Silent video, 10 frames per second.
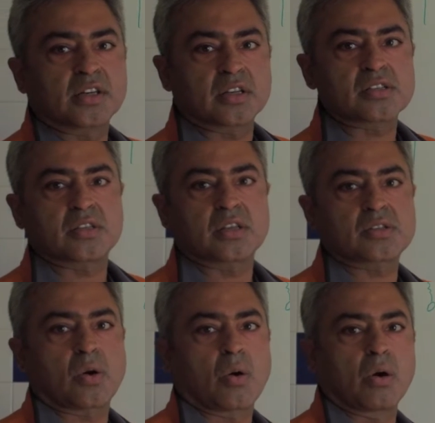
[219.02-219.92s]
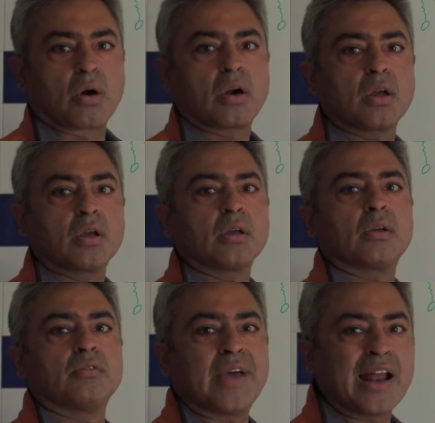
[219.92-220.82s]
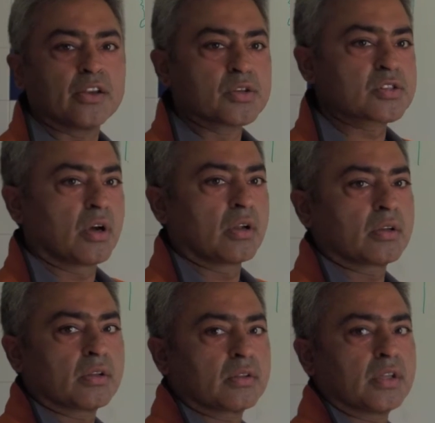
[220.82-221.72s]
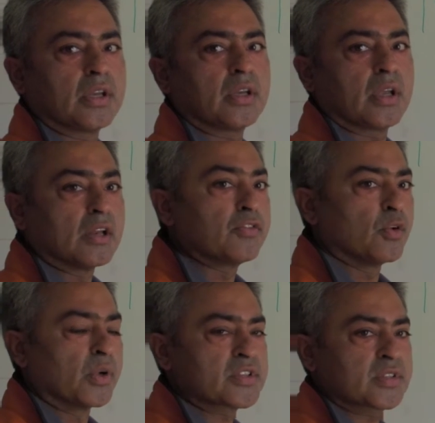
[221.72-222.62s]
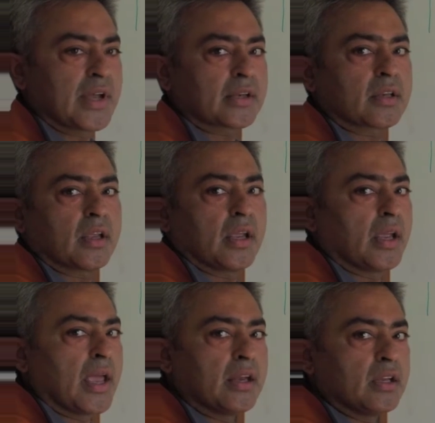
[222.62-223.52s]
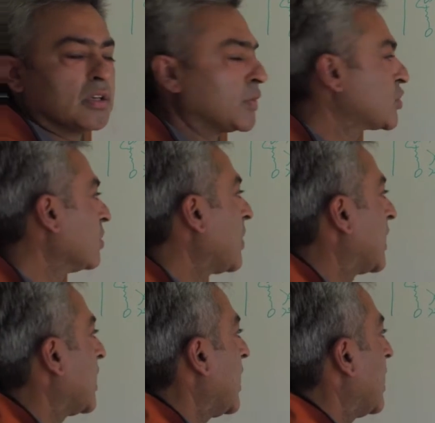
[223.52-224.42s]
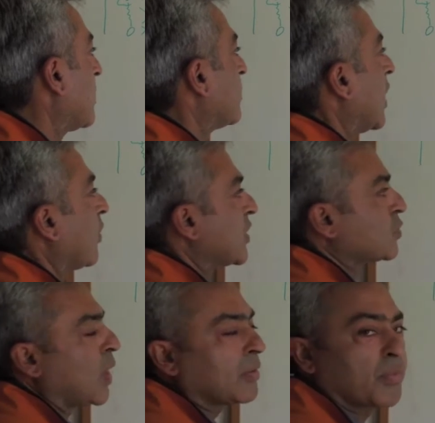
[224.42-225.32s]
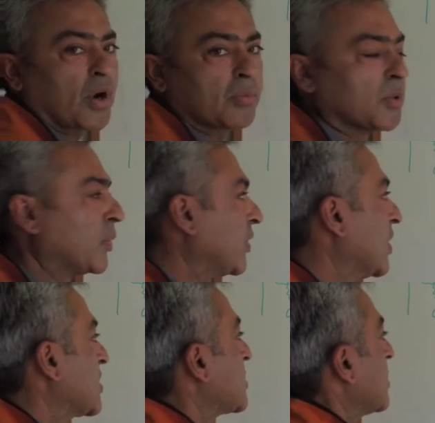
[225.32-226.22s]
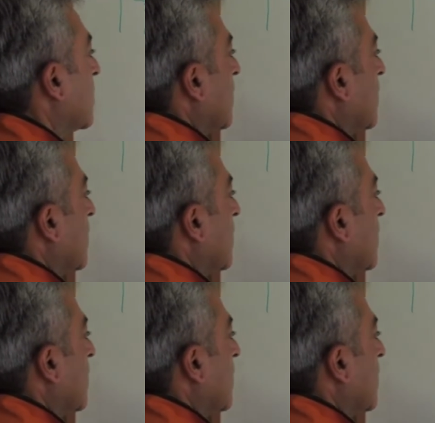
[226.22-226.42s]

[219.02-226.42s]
statistics or values on the influence that any individual might have. Now, there's one problem with this,